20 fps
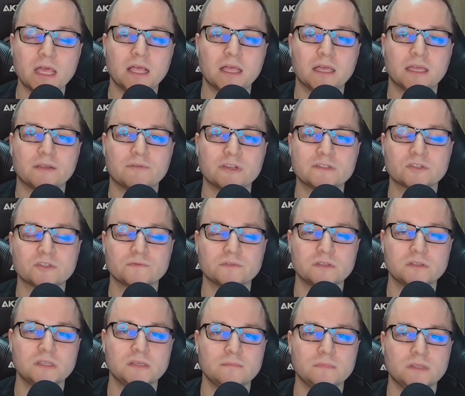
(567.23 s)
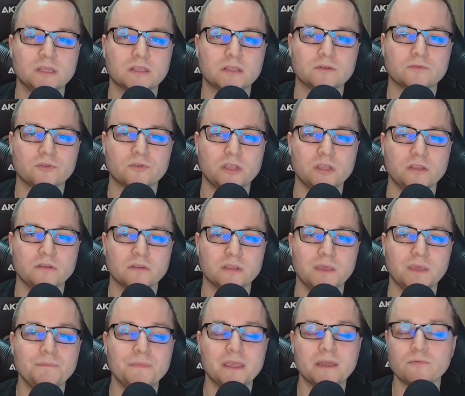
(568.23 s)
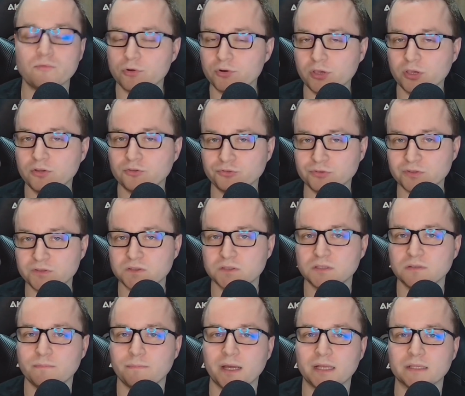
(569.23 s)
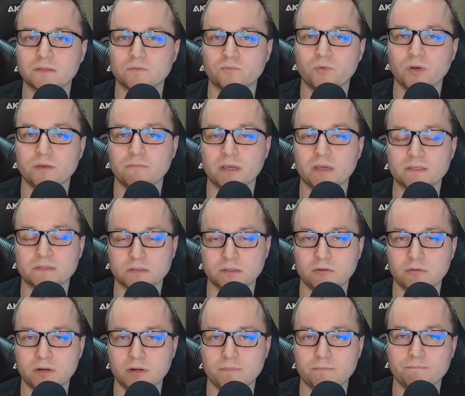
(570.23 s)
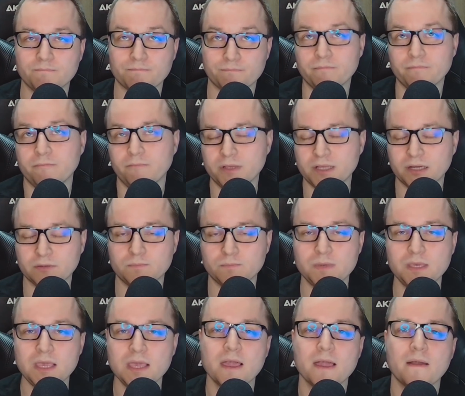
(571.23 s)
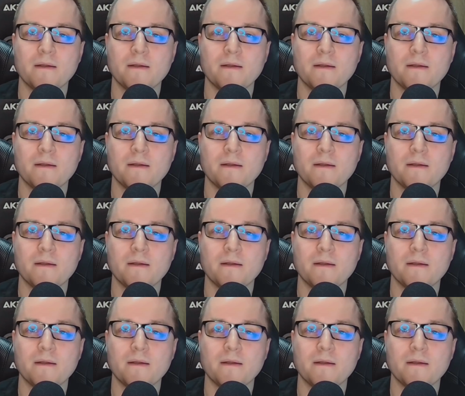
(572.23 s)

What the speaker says: The rest of the team that are working on the game, they are working on it still, but way slower without me.